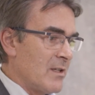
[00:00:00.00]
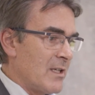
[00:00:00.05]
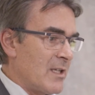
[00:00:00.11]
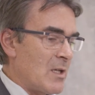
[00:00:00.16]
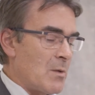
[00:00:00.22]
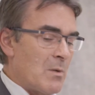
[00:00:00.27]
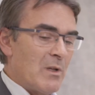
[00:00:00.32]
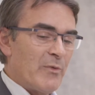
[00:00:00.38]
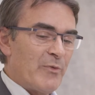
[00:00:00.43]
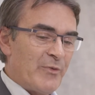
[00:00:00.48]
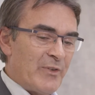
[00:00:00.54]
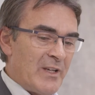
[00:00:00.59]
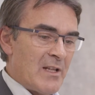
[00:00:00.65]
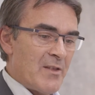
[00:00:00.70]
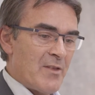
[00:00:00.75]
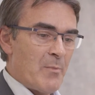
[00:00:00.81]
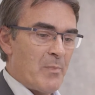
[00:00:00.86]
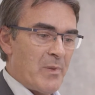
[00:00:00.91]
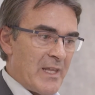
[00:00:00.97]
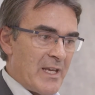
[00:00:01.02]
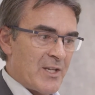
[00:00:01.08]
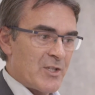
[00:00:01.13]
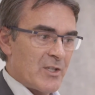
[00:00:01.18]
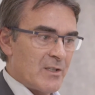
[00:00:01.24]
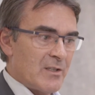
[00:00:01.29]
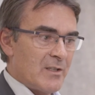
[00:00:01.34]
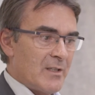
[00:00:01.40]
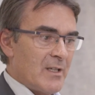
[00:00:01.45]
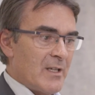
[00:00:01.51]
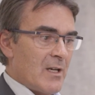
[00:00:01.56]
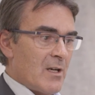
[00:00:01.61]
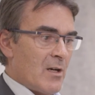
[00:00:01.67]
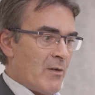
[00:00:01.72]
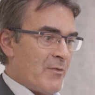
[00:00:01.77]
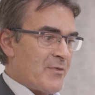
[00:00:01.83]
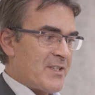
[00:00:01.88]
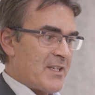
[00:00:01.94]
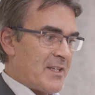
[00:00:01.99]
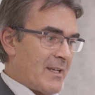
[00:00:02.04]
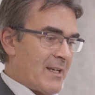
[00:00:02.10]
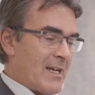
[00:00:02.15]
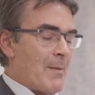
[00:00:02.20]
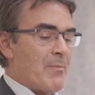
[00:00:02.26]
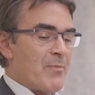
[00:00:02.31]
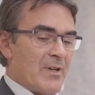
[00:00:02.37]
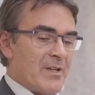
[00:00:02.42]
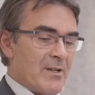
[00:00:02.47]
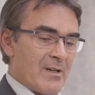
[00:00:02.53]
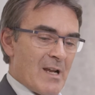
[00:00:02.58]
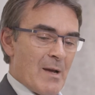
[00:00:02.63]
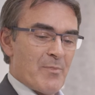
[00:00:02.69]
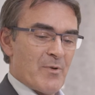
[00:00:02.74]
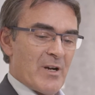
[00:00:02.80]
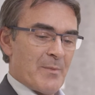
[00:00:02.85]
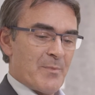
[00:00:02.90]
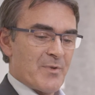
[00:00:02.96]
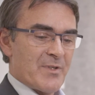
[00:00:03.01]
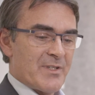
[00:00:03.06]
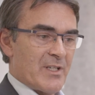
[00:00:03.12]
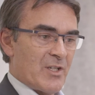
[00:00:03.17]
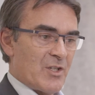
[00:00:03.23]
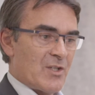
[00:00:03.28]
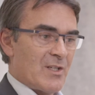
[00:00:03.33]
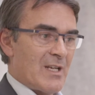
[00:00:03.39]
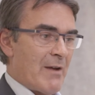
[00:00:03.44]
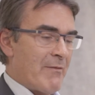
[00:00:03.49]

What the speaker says: you will feel the pleasure of sitting up in an upright position,